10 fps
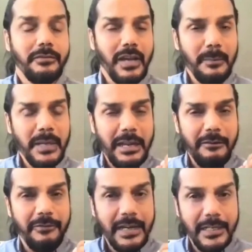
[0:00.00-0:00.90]
We have been
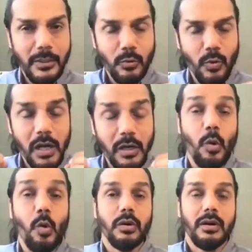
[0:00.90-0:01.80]
affected to our
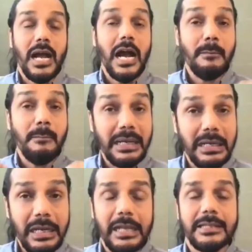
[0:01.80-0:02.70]
core, our
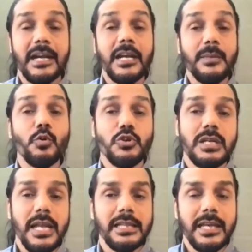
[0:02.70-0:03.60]
mental health, our
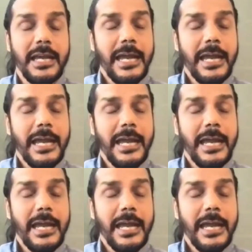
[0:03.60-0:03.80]
emotional health.